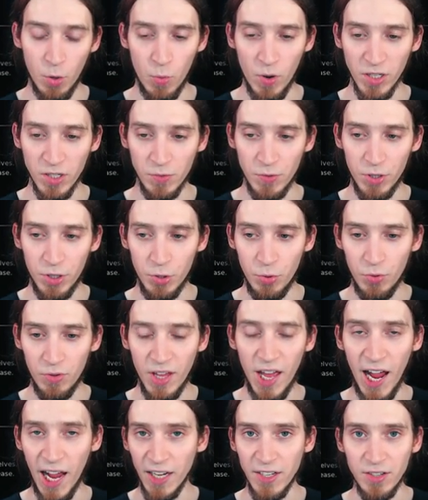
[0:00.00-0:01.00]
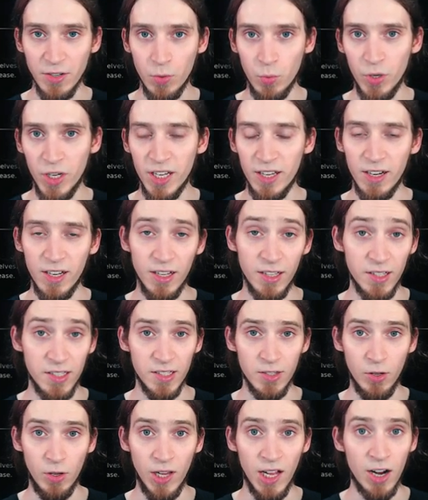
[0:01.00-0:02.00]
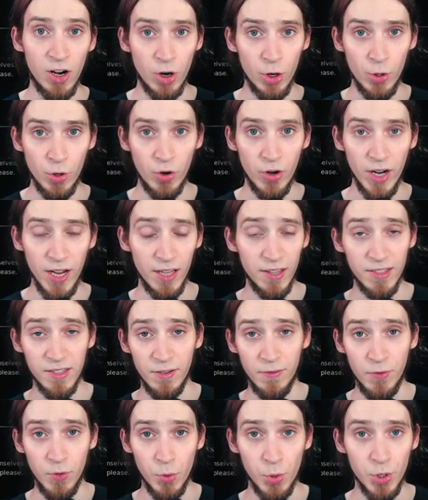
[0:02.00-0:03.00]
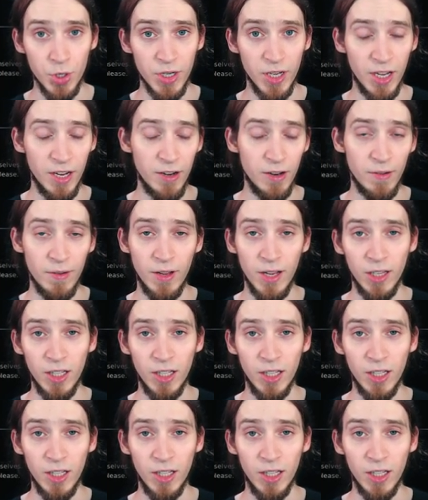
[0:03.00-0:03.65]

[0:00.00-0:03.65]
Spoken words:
Once we do that, we can install Ardour and Zyn-Fusion and